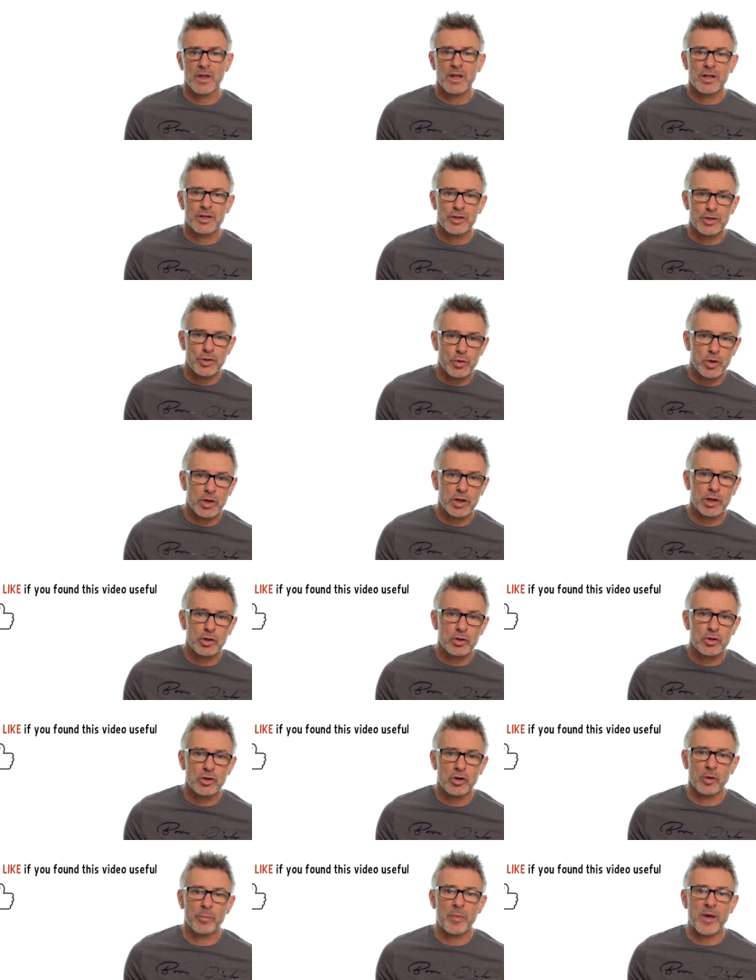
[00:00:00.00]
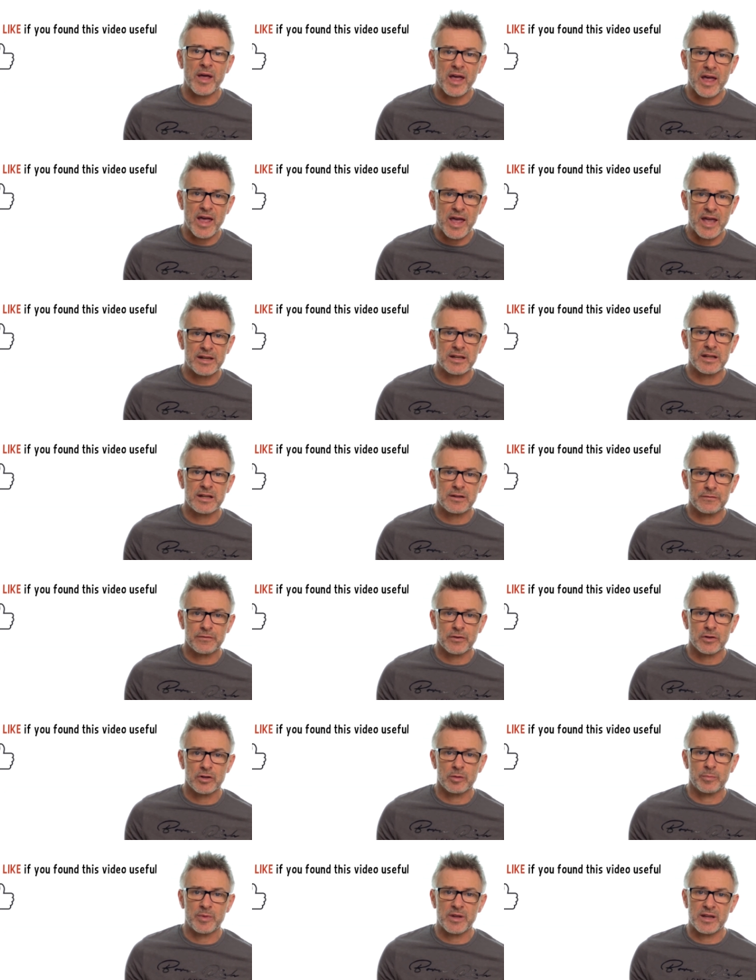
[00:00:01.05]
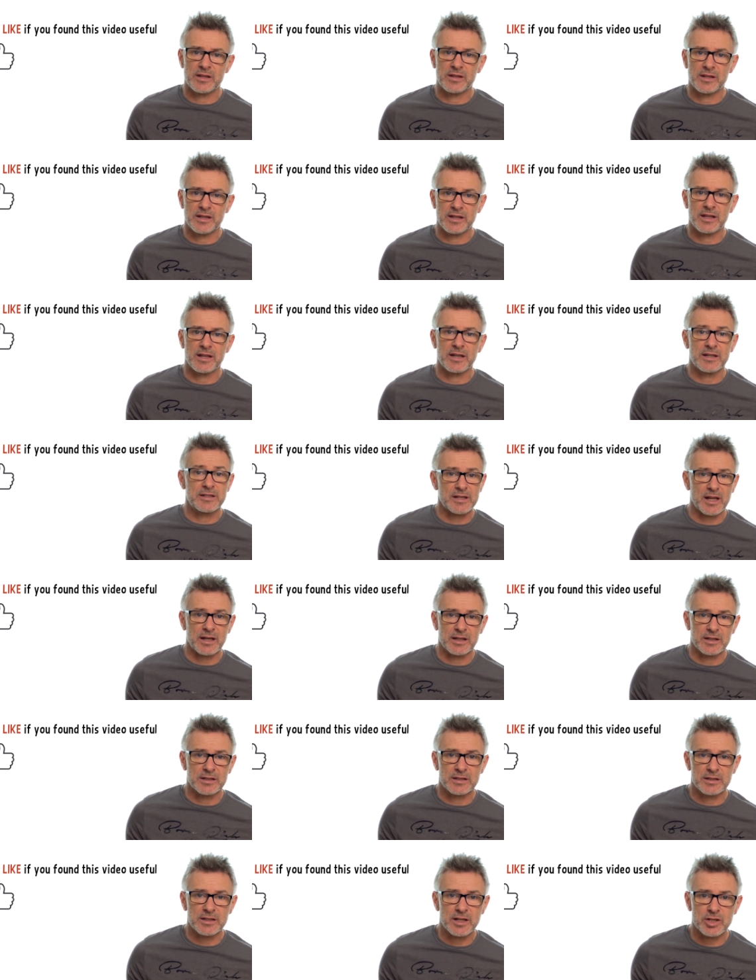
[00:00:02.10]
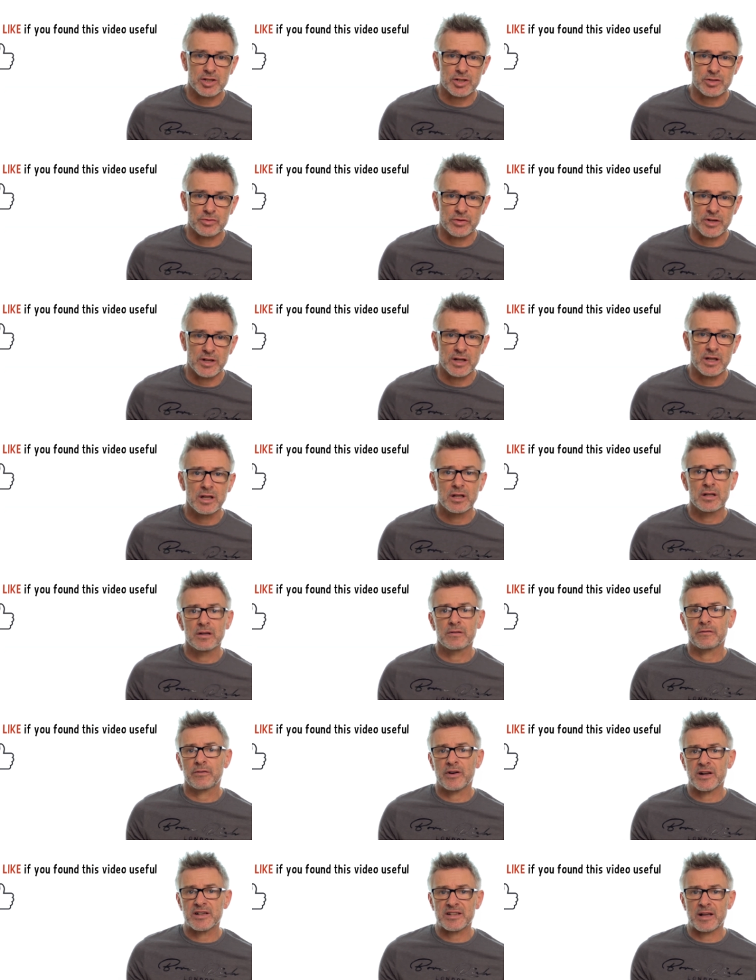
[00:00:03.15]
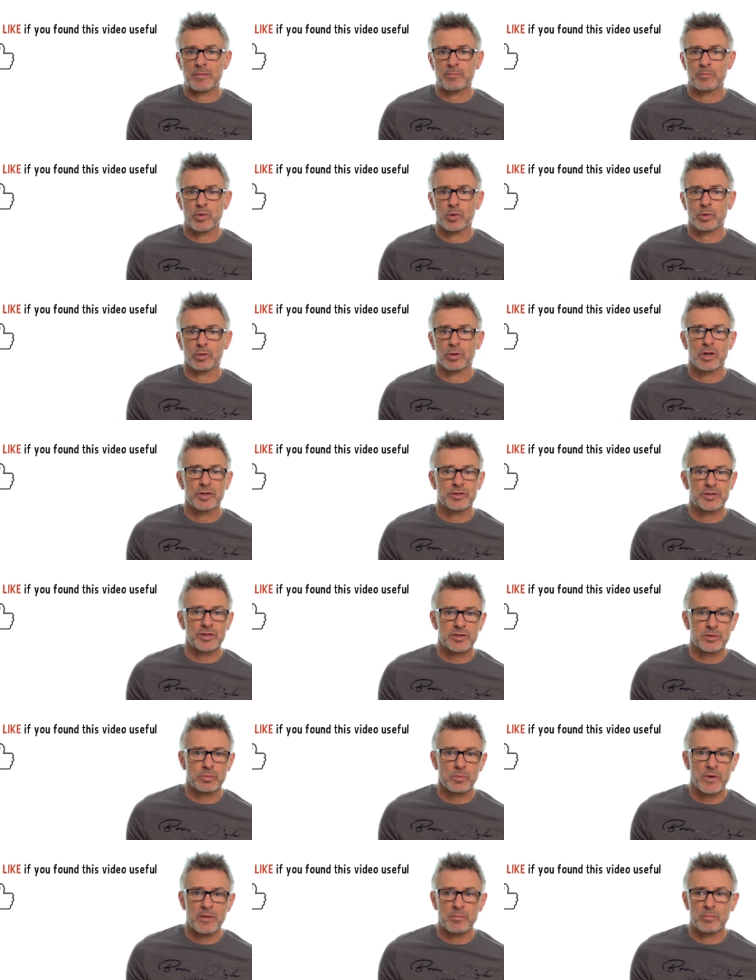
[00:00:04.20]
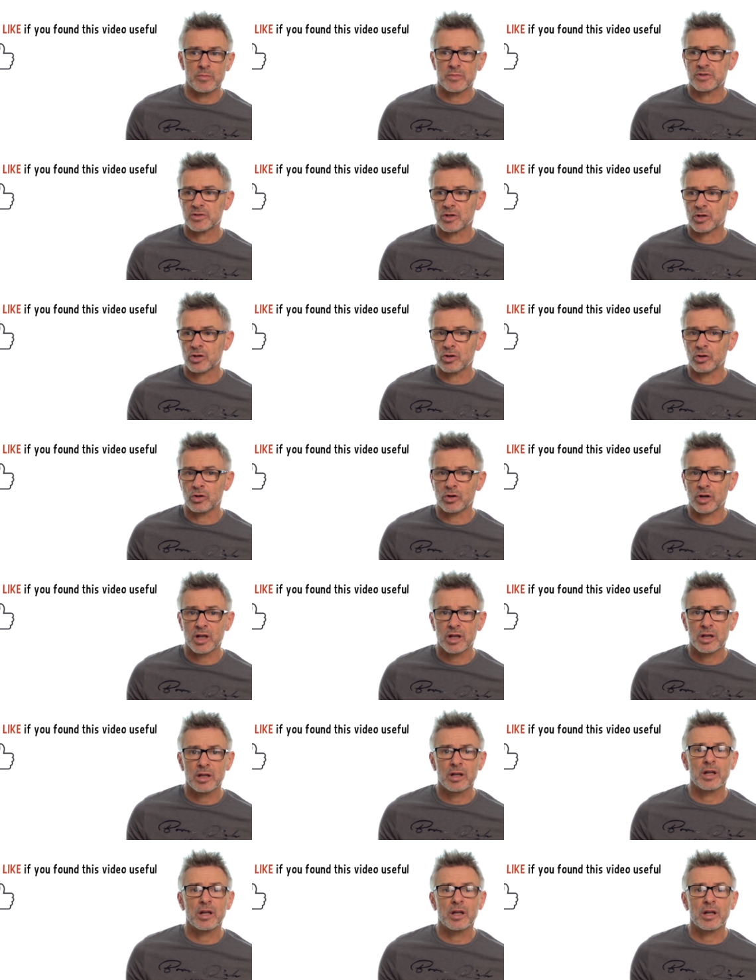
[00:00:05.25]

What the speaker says: You can look up any verb in the Italian dictionary, for example, to swim, to cook,